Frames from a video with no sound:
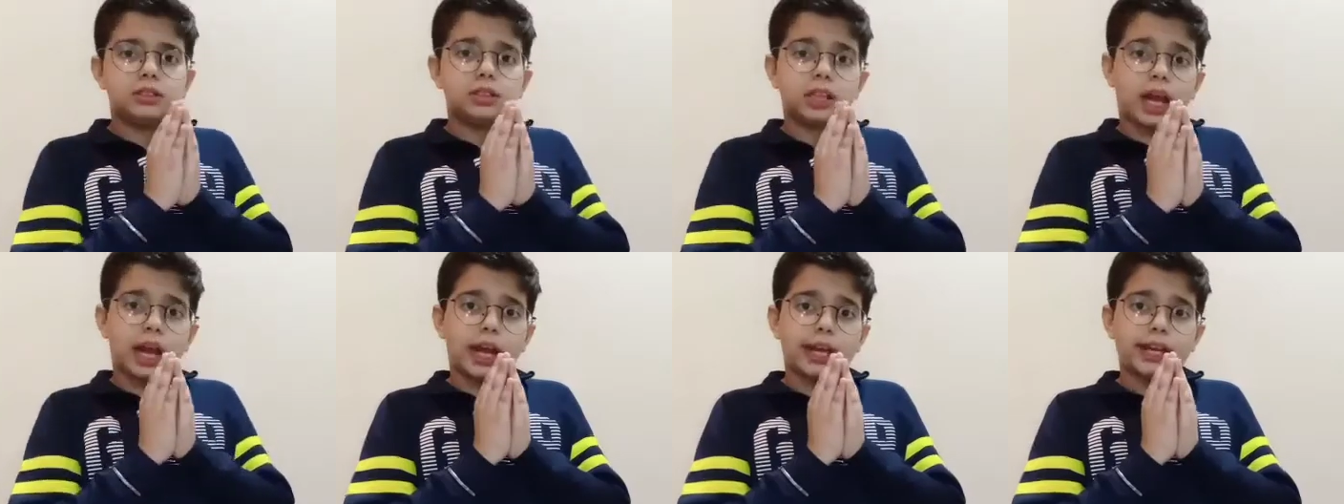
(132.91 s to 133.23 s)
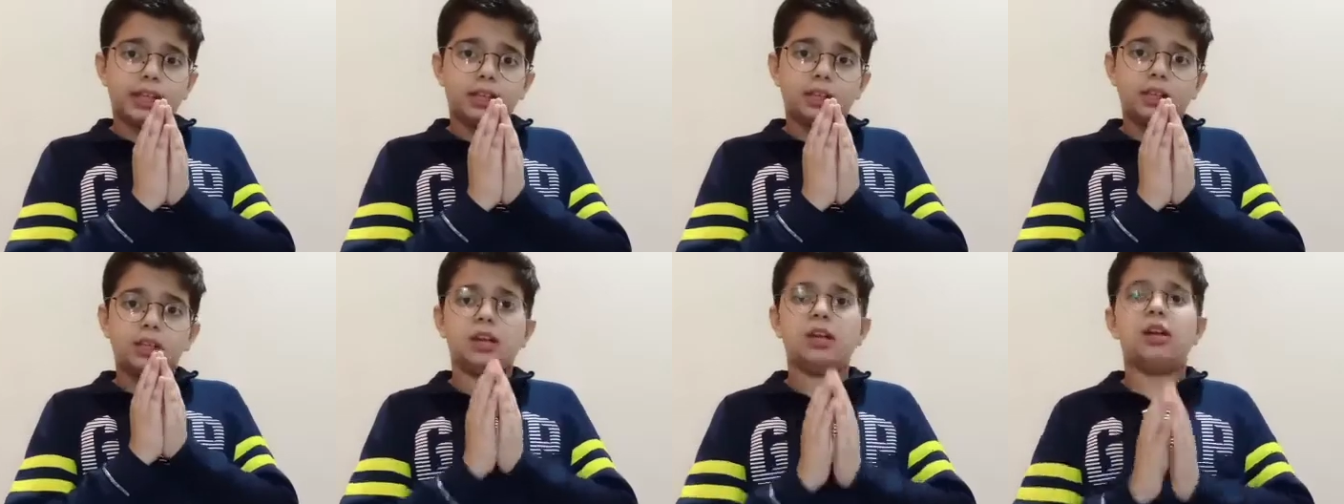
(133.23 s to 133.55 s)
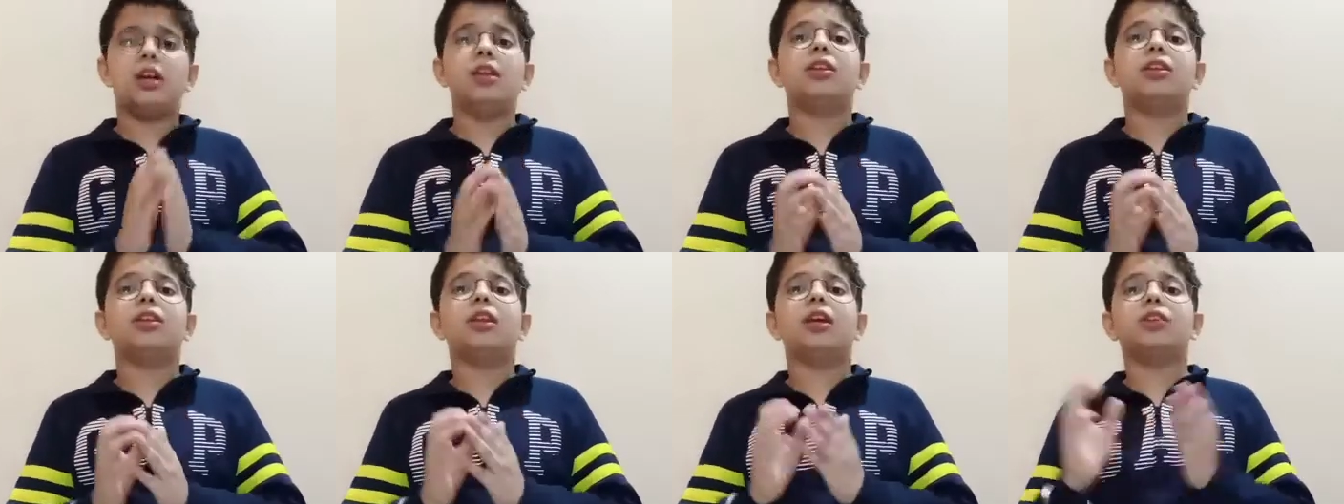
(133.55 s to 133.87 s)
like
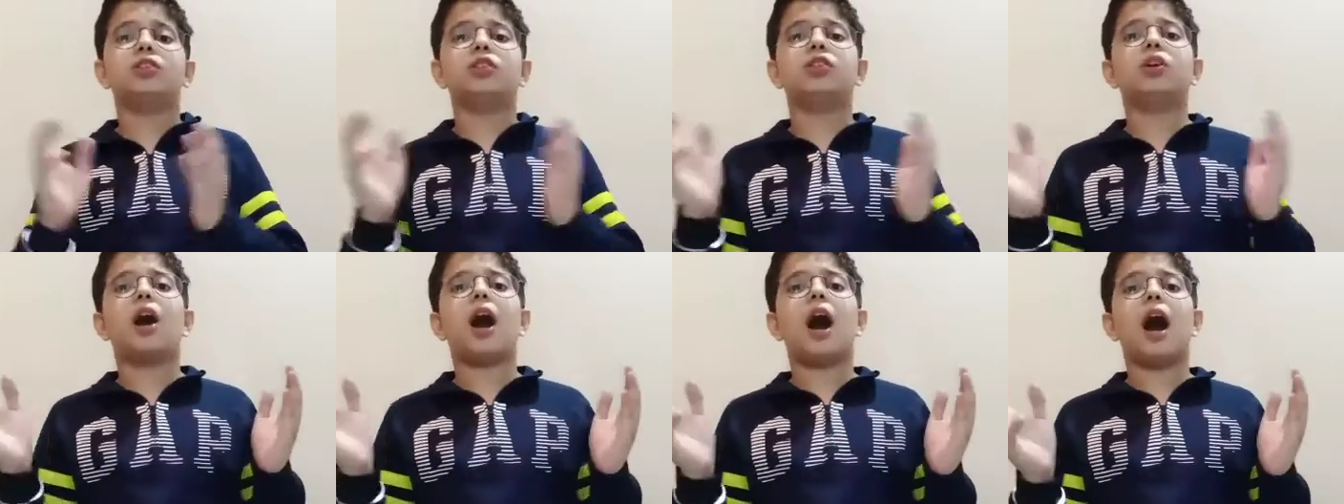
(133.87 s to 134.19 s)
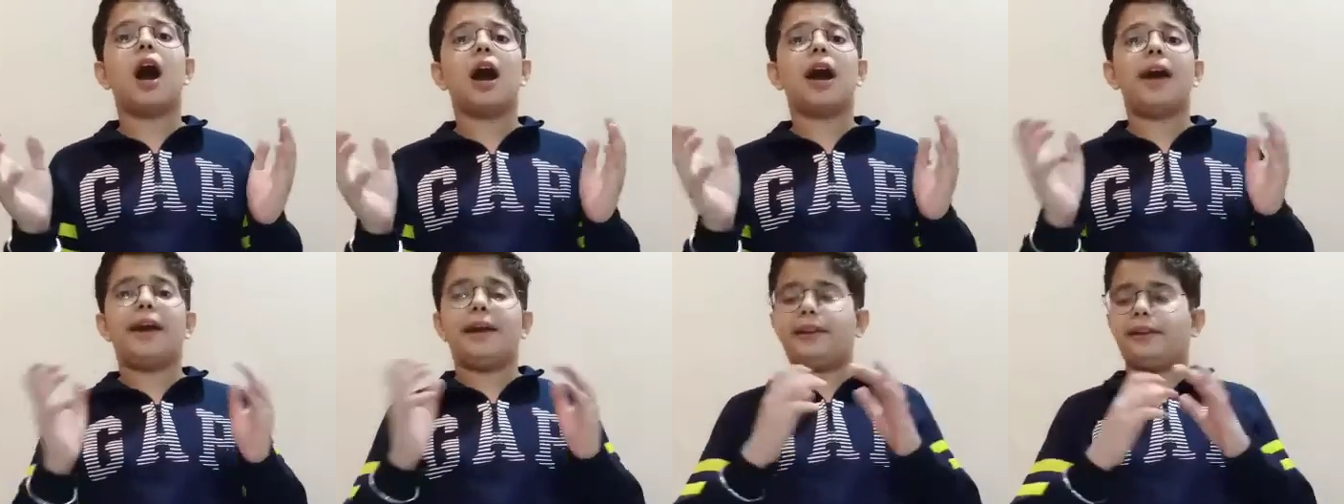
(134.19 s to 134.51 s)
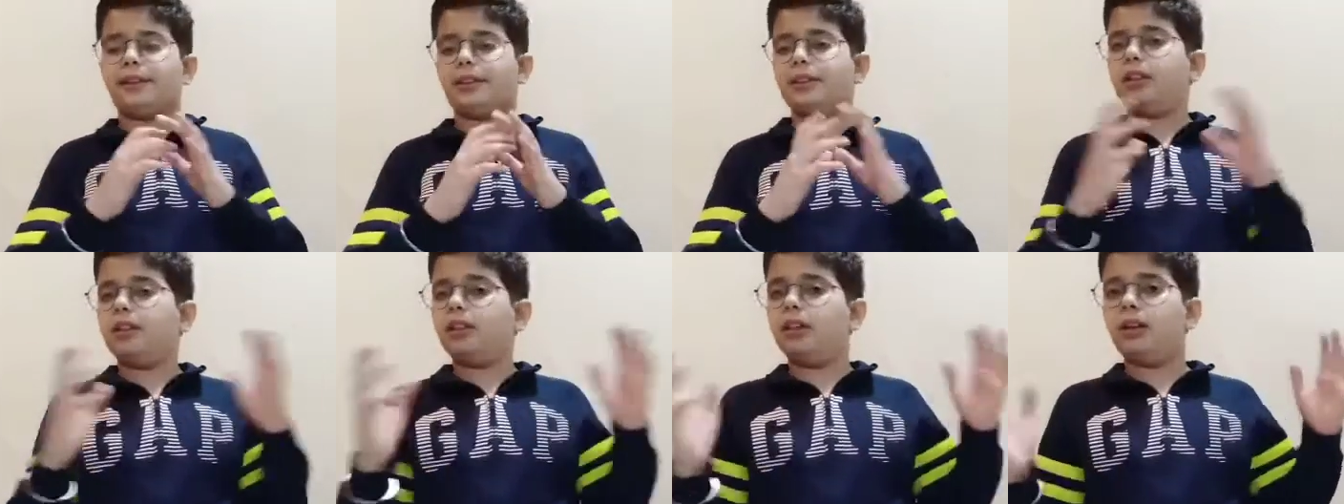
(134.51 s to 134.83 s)
the sky,
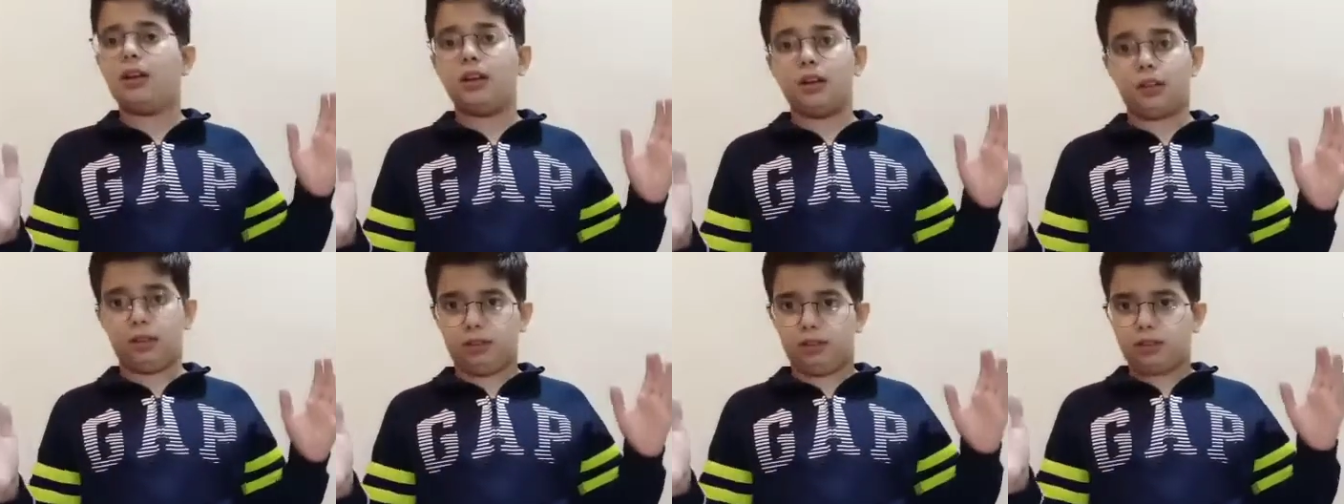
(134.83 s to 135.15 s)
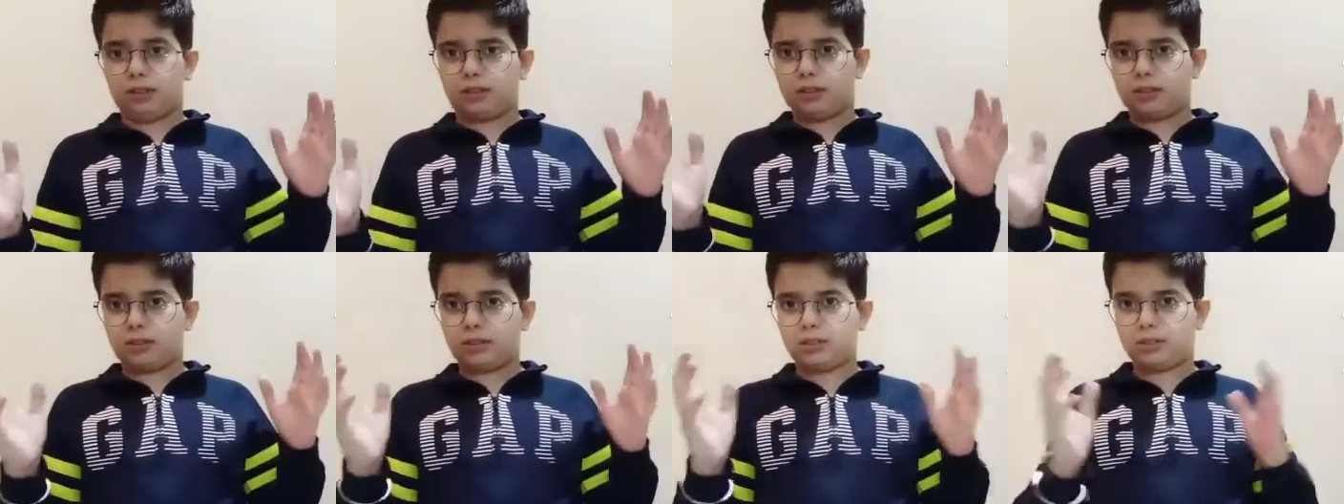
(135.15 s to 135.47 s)
the earth.